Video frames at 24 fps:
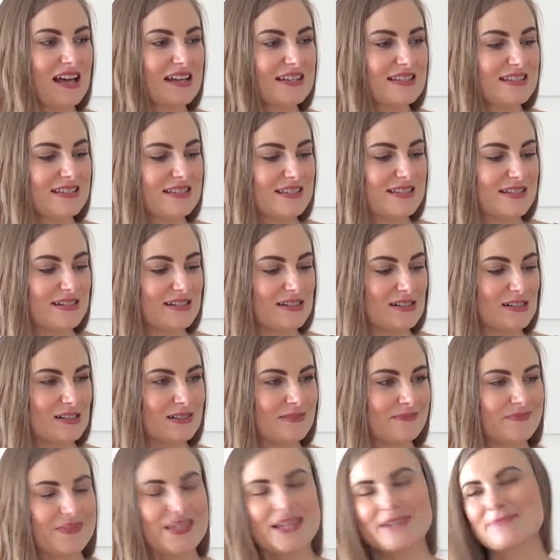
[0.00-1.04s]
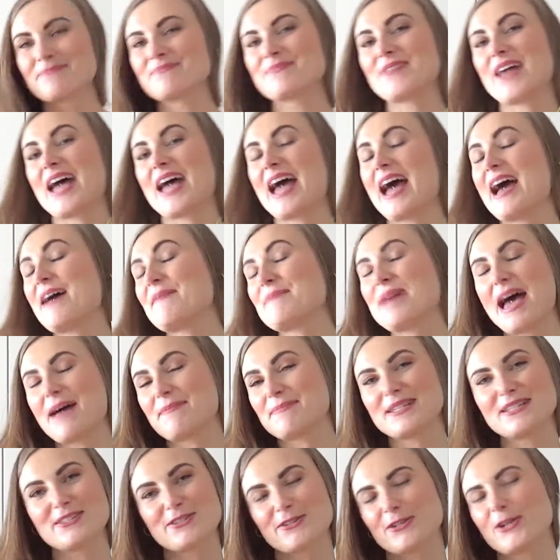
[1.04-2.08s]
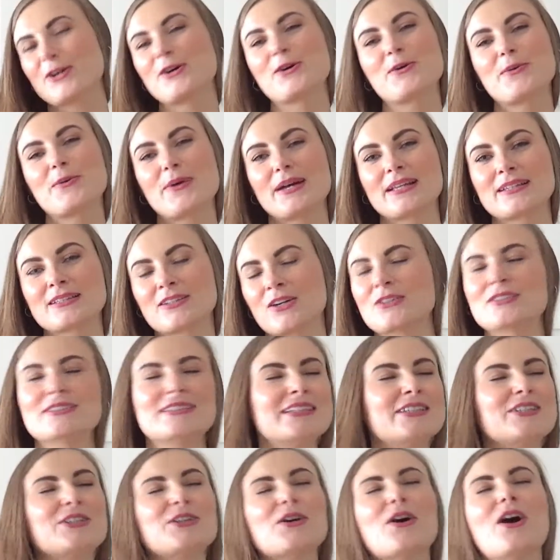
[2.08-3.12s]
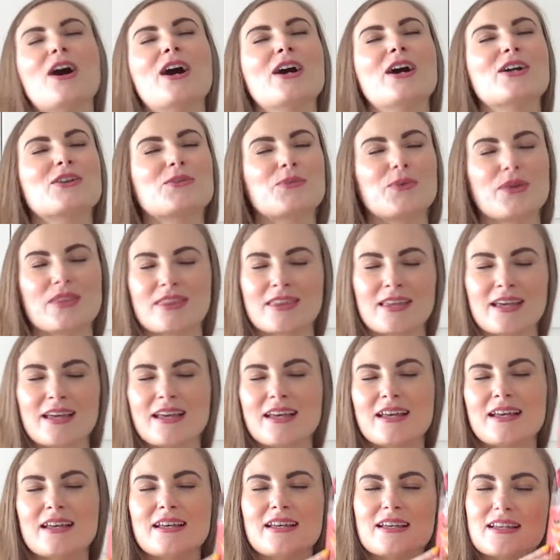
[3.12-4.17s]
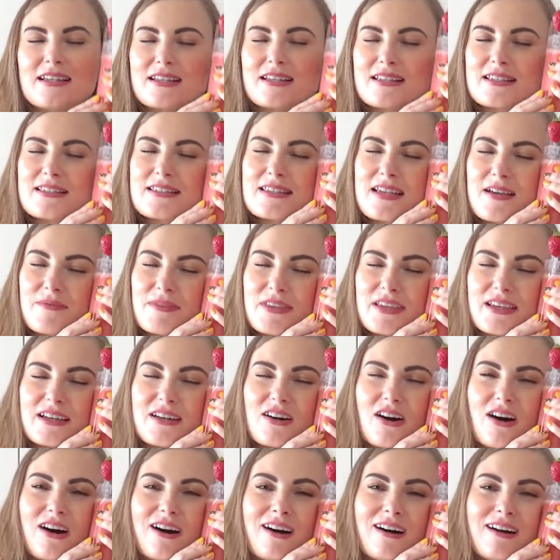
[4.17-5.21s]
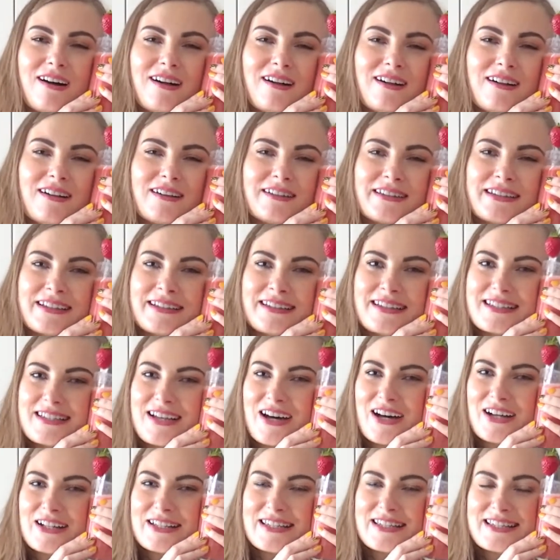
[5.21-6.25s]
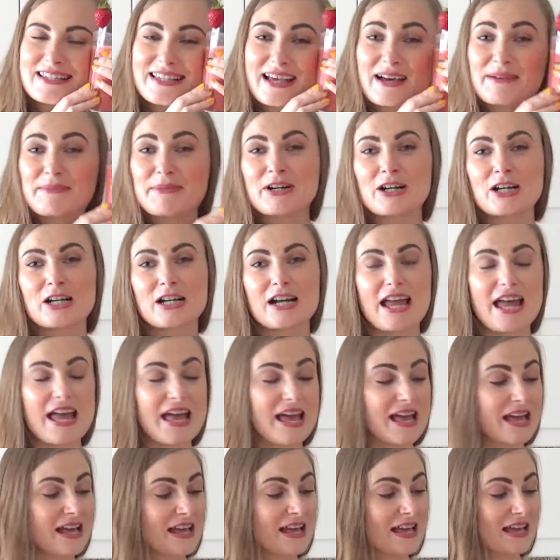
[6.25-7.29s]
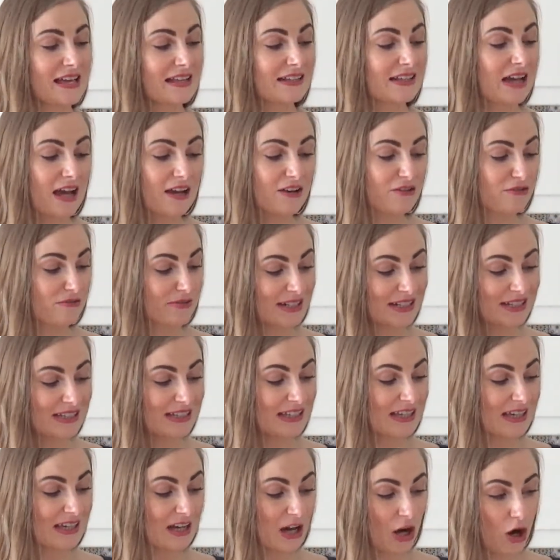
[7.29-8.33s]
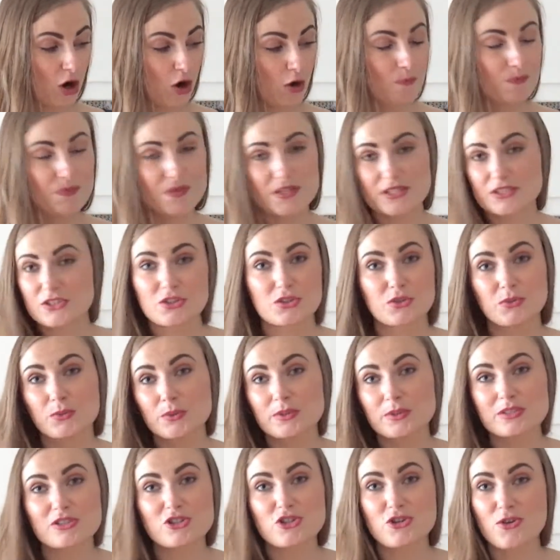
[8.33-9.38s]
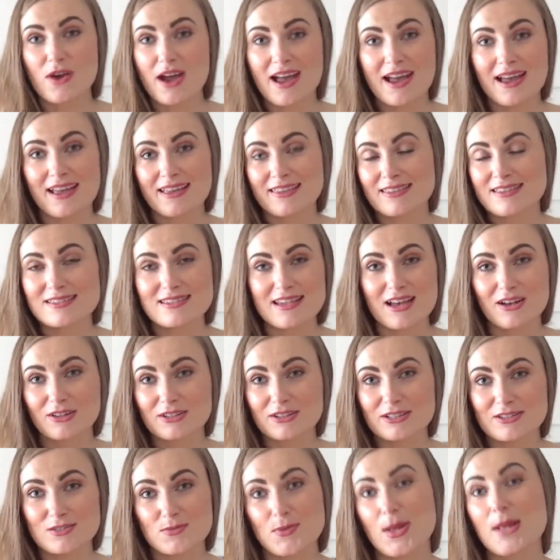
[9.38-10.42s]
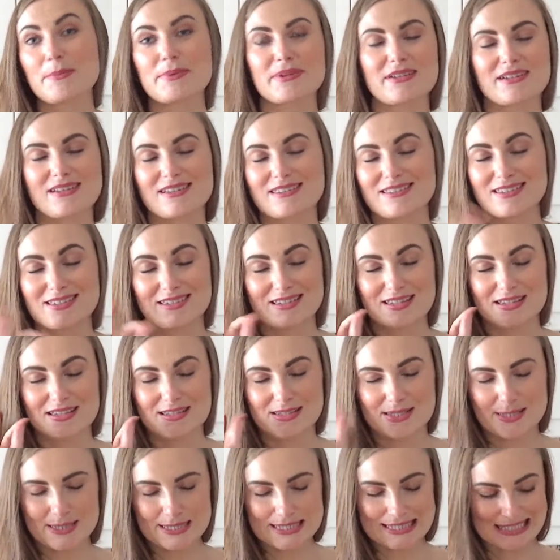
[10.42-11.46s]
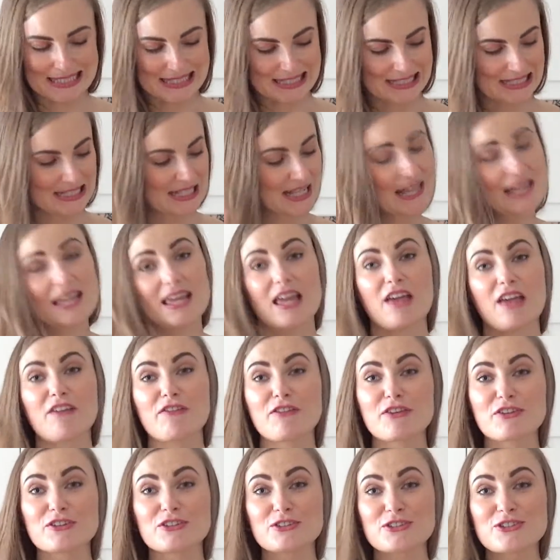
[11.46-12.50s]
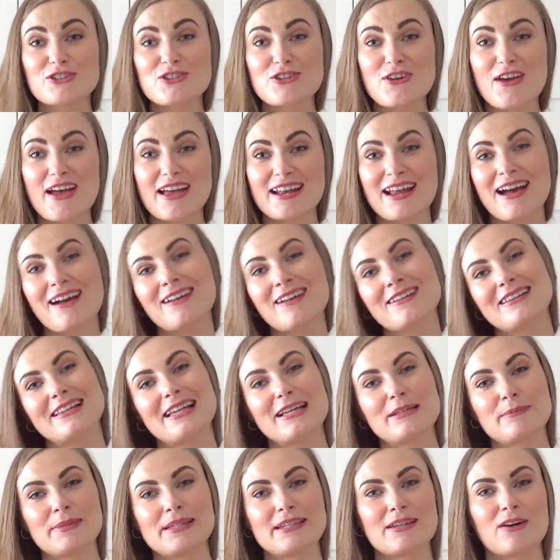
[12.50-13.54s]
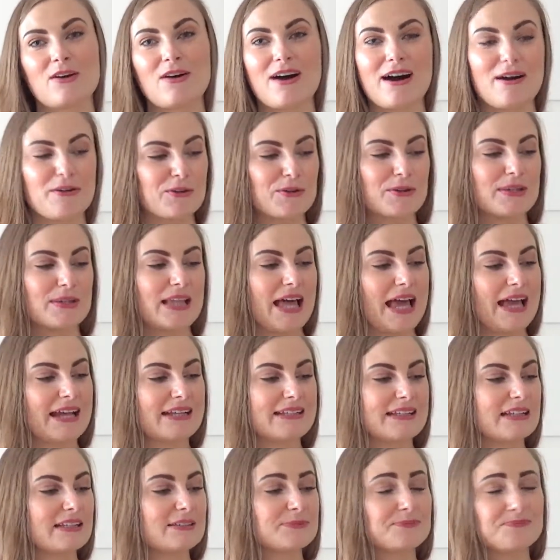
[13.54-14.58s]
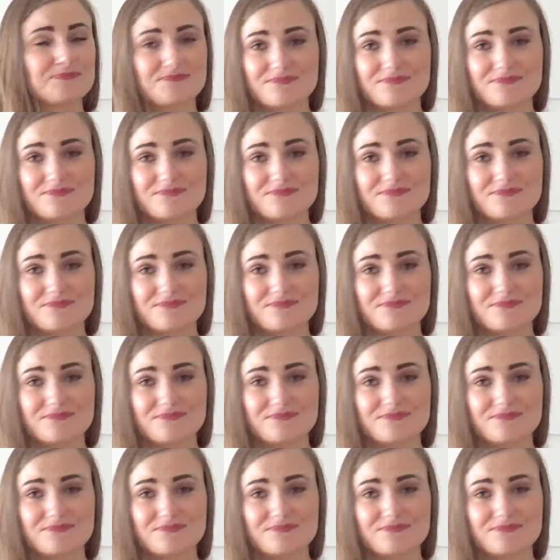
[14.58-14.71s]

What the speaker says: So yeah, I'm happy to go and continue on with something cold in this hot summer, and I really hope that you will try this out as well, because this is, if you do try it out, let me know how you liked it